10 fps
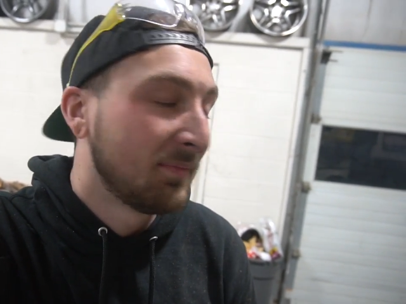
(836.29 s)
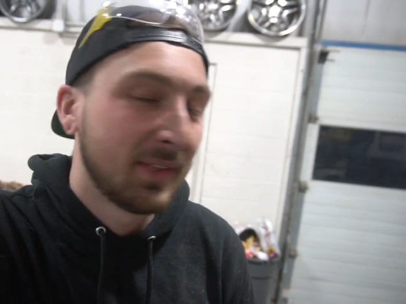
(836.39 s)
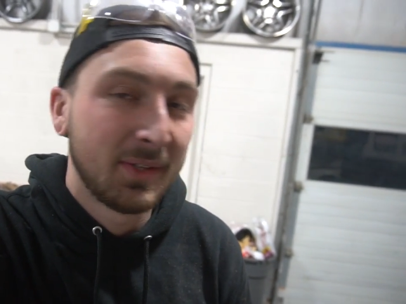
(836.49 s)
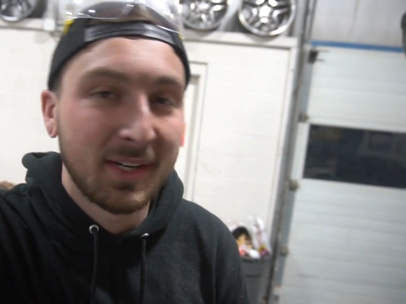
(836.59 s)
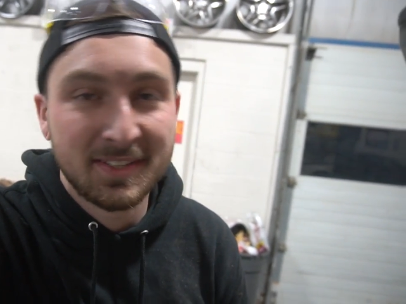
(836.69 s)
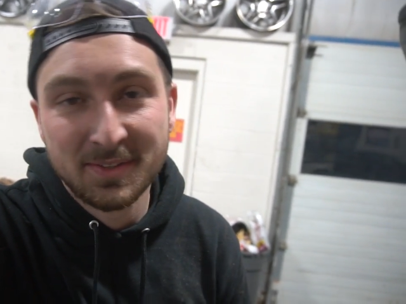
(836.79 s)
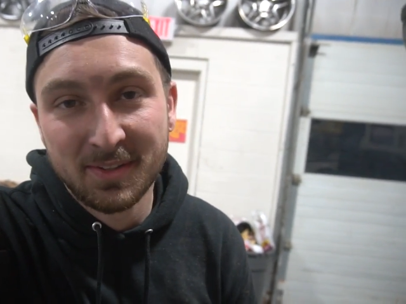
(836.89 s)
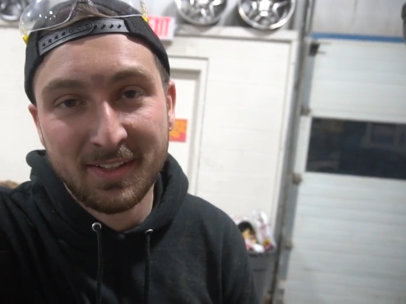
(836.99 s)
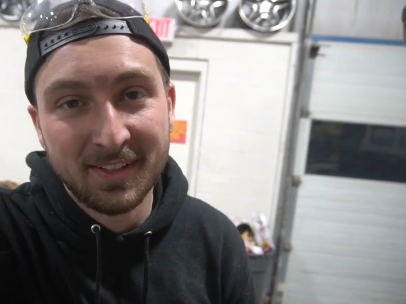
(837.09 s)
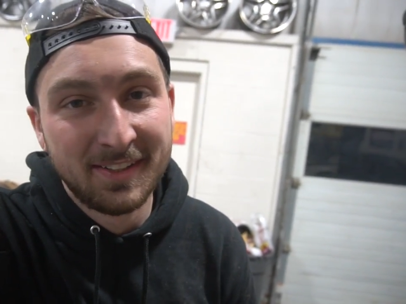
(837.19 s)
You guys know
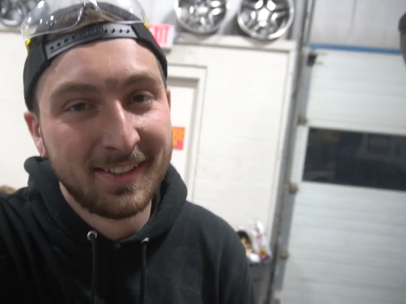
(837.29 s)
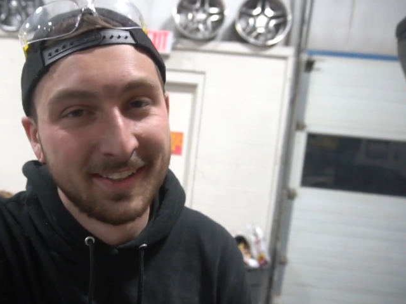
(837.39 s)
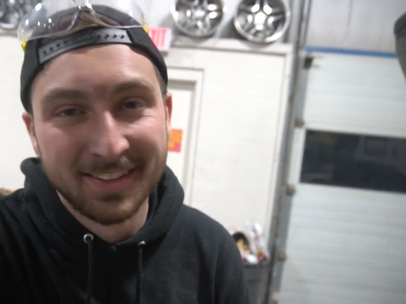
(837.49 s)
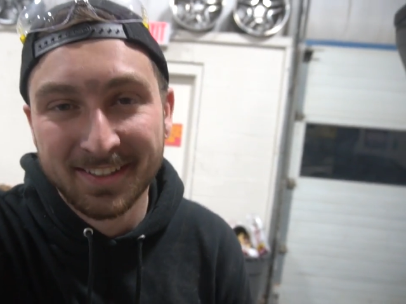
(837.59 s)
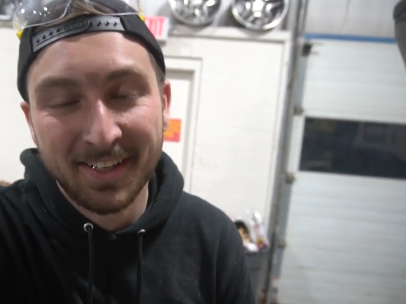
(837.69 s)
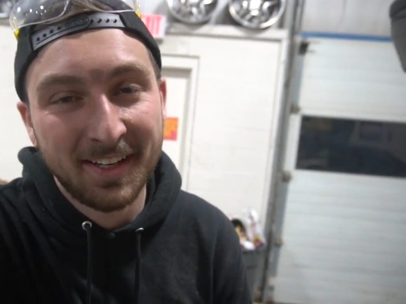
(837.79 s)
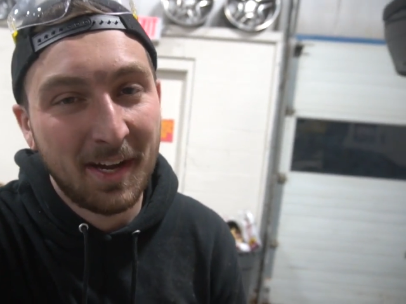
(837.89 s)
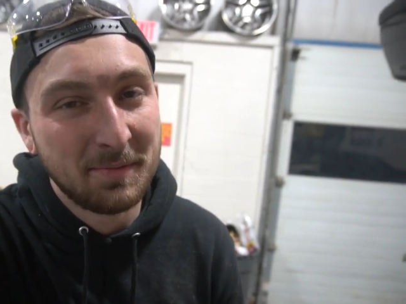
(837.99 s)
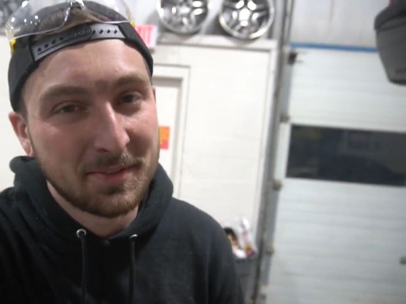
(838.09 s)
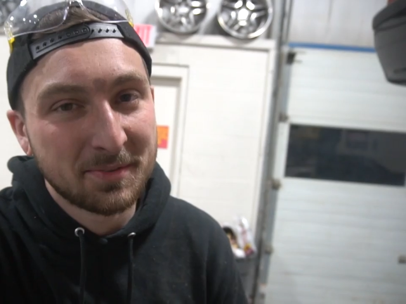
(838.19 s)
the deal. Like,
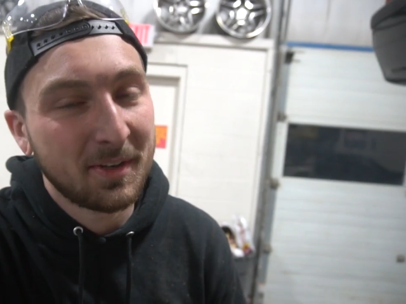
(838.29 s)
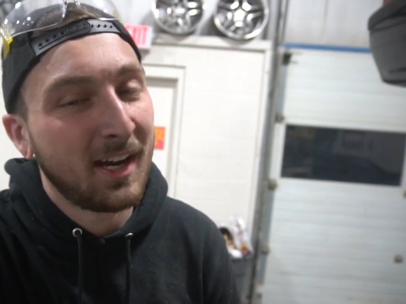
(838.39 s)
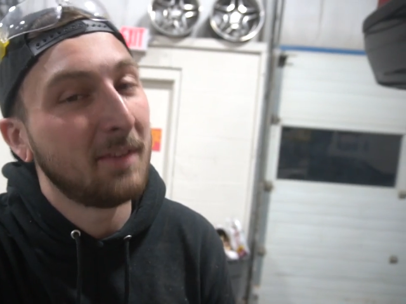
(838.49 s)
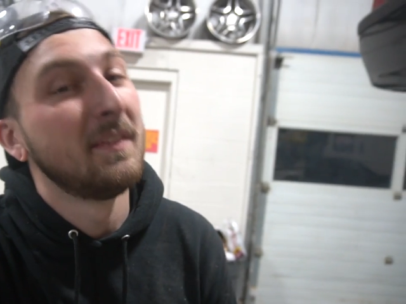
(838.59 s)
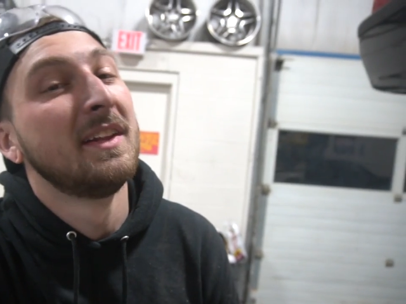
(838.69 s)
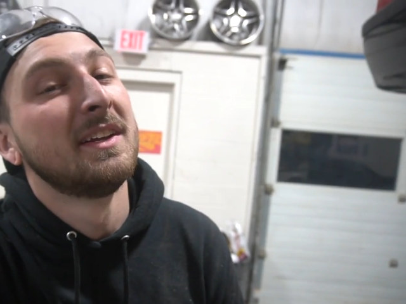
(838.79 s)
comment, subscribe,